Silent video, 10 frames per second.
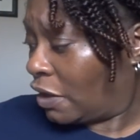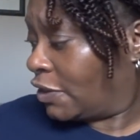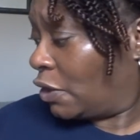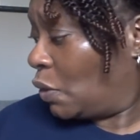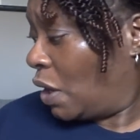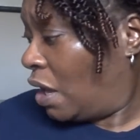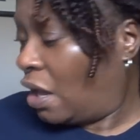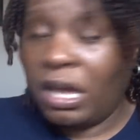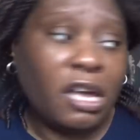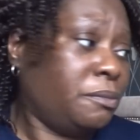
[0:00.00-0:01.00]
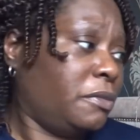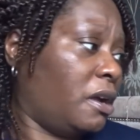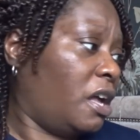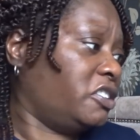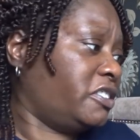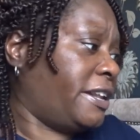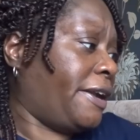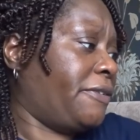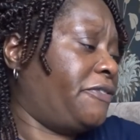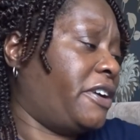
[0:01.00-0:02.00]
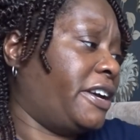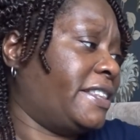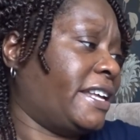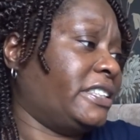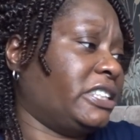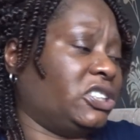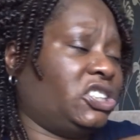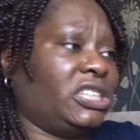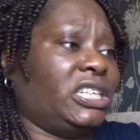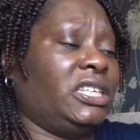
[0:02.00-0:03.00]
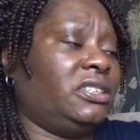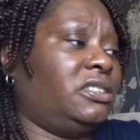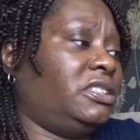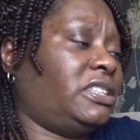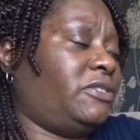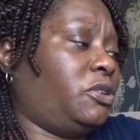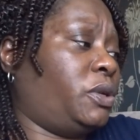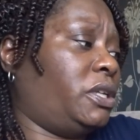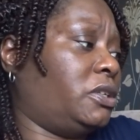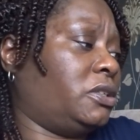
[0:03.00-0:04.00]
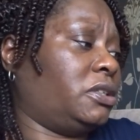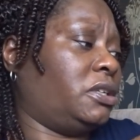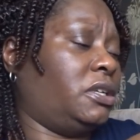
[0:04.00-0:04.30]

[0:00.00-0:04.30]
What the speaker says: So I'll just clarify that actually. Let's have a quick look.